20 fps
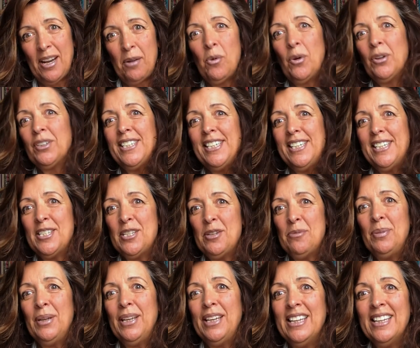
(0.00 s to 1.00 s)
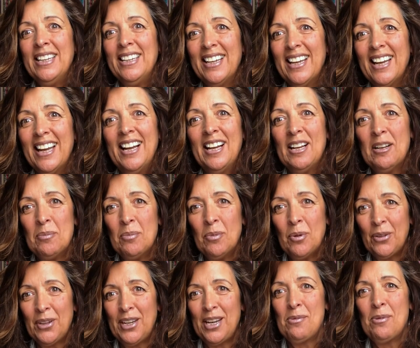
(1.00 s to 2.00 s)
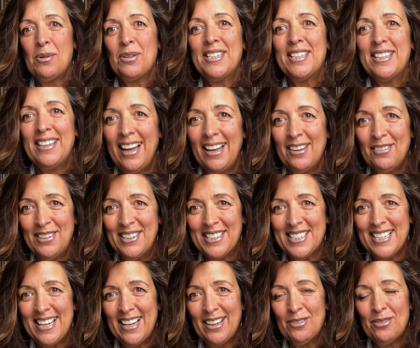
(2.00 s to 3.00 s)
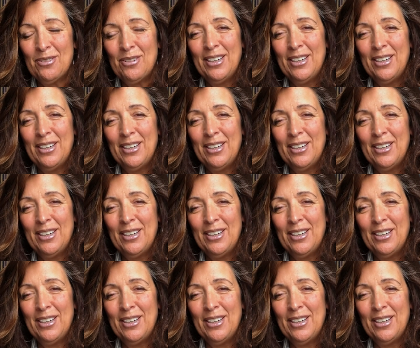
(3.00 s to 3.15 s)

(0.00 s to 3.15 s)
I wanted to be more than I wanted life itself,